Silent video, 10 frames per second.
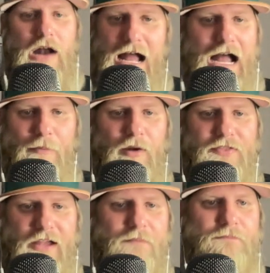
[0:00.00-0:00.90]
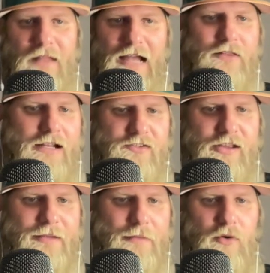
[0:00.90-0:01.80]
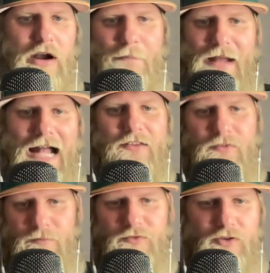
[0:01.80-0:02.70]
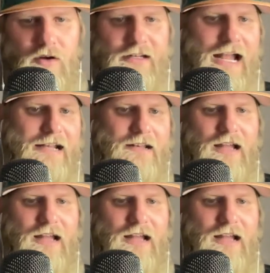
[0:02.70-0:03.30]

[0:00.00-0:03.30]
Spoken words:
I'm with you. I'd like to see him get more at-bats starting tonight.